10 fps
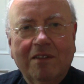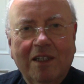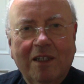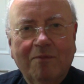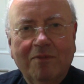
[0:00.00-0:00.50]

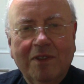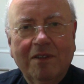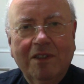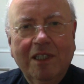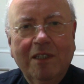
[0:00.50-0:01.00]

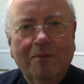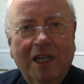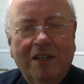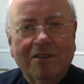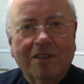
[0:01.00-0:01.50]

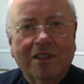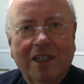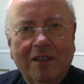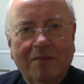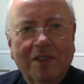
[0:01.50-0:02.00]
about
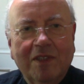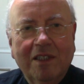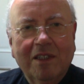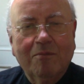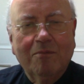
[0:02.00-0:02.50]

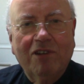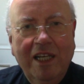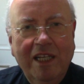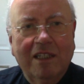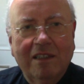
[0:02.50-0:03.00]

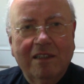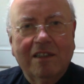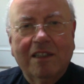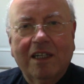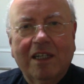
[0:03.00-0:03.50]

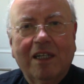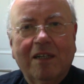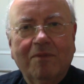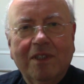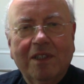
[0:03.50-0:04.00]
praying
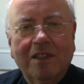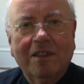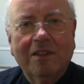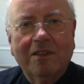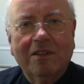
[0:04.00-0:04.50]

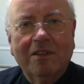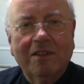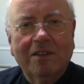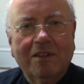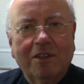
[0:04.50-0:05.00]

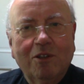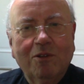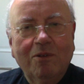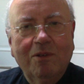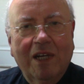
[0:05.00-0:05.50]
to
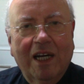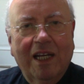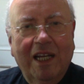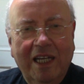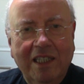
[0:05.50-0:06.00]
Our
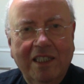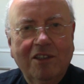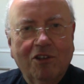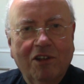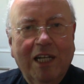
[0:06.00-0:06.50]
Lady
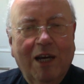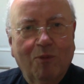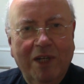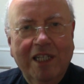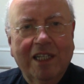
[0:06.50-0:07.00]
during
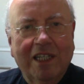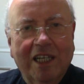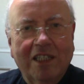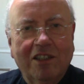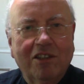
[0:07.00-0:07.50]
that week at the
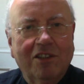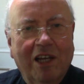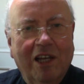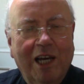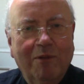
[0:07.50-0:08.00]
end of
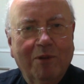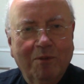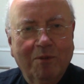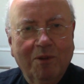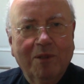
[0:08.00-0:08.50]
July when
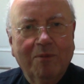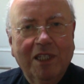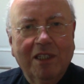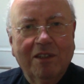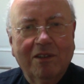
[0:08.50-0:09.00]
we would have
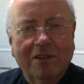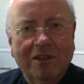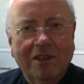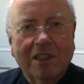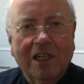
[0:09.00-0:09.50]
been in
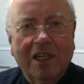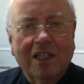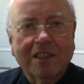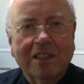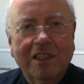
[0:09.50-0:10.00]
Lourdes,
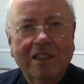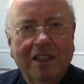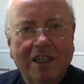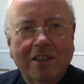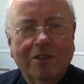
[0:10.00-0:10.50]
asking
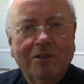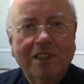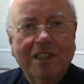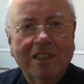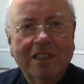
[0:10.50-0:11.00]
her to
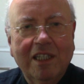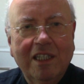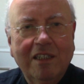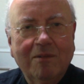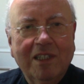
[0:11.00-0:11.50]

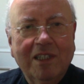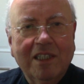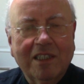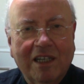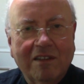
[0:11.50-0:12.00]
intercede with
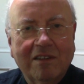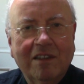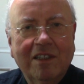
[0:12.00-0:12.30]
her son